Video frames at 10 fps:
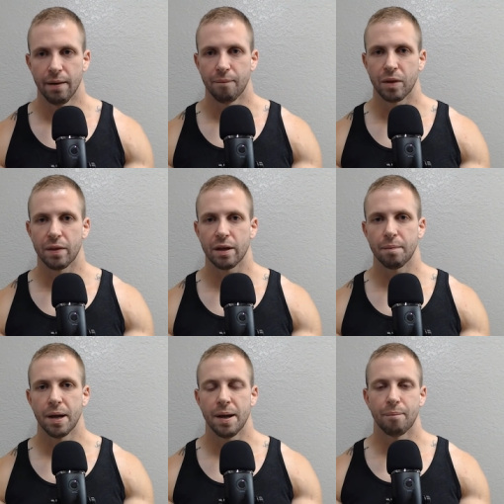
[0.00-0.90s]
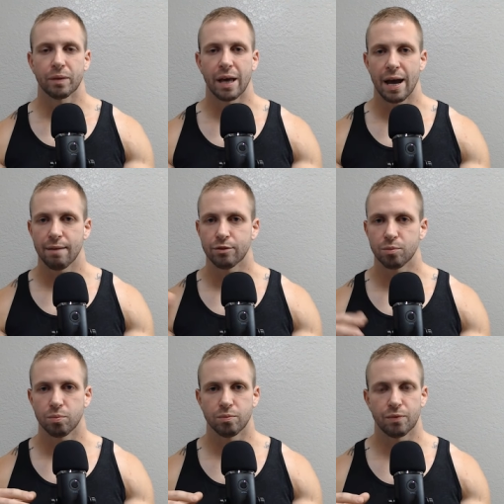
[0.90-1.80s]
And then calves,
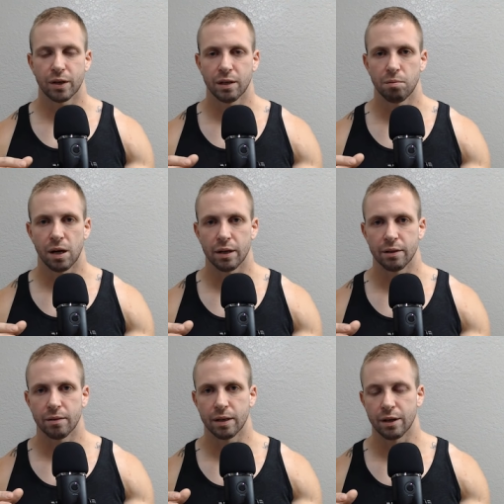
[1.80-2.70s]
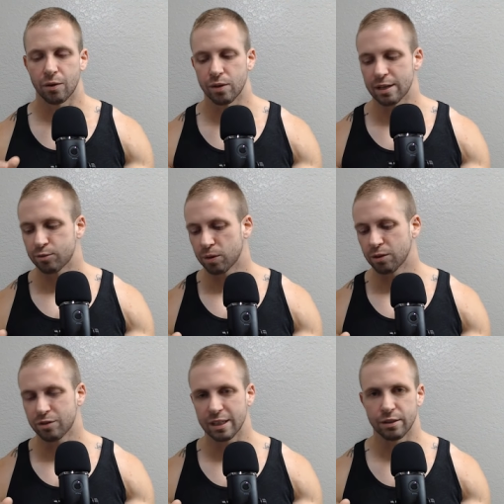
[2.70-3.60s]
forget about it. You know, that's one of
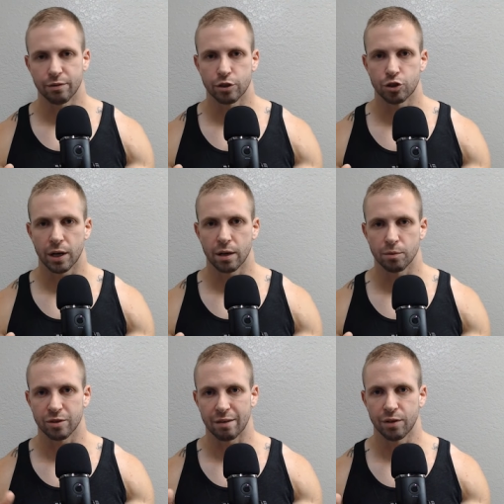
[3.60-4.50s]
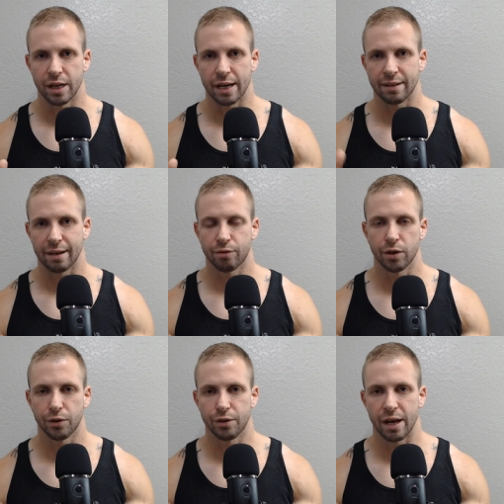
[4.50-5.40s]
those things you have to train almost every day to every
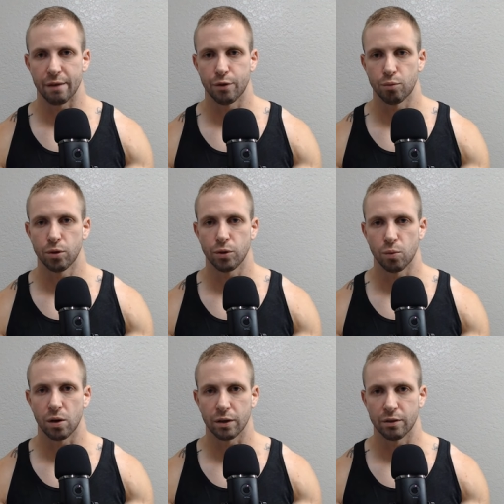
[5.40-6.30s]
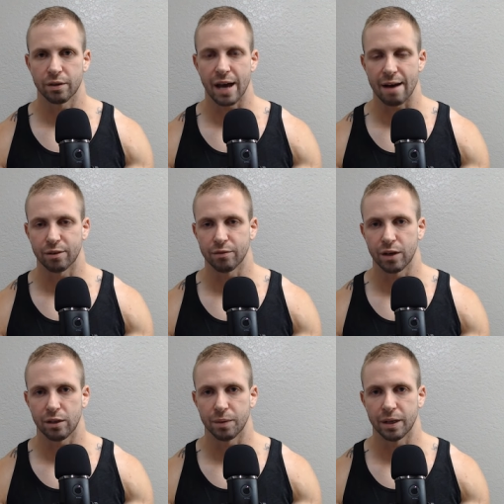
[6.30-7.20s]
other day if you really want good calf
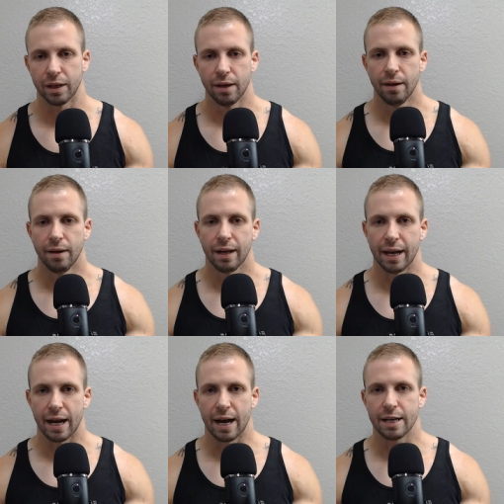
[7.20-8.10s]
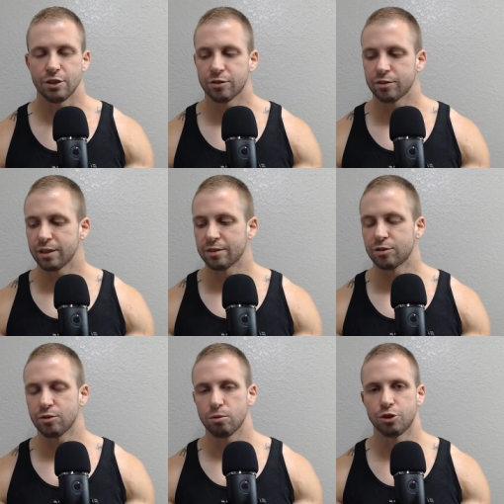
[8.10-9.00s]
development. And I just, it's
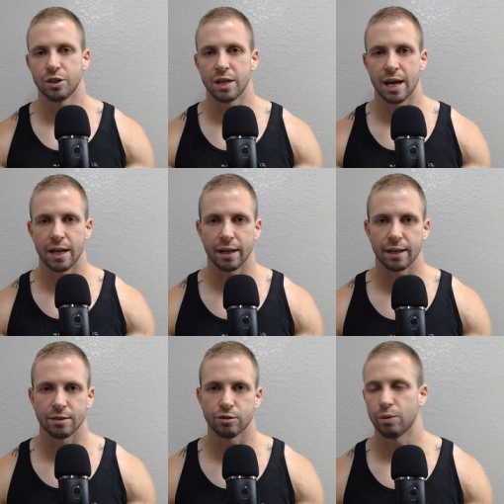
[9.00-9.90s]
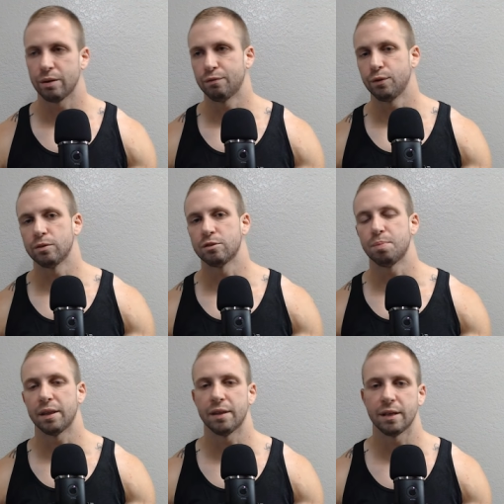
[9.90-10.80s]
so genetic, it's so influenced
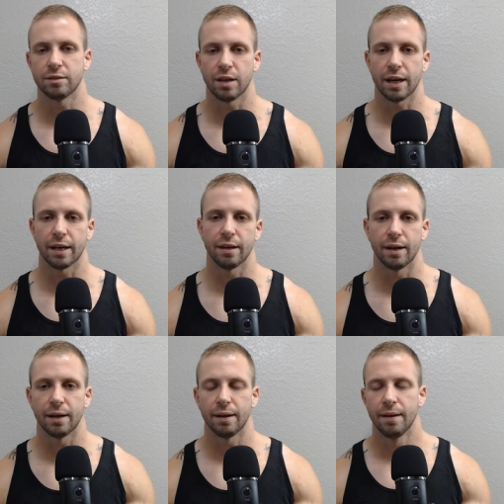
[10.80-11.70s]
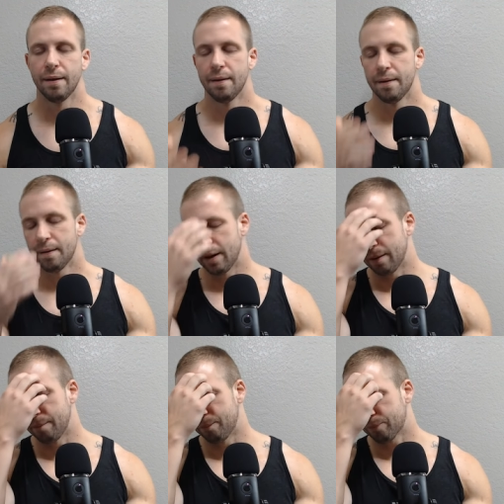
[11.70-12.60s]
by things like uh,
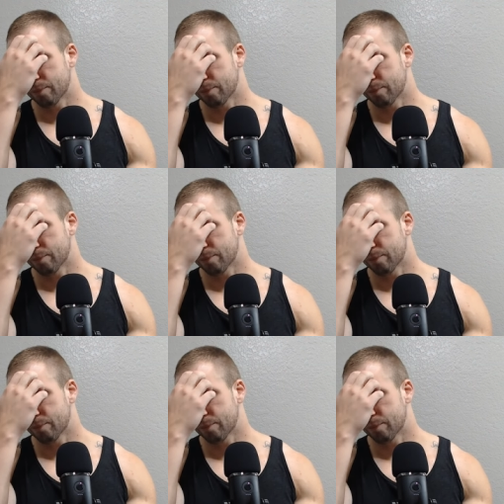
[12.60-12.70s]
um,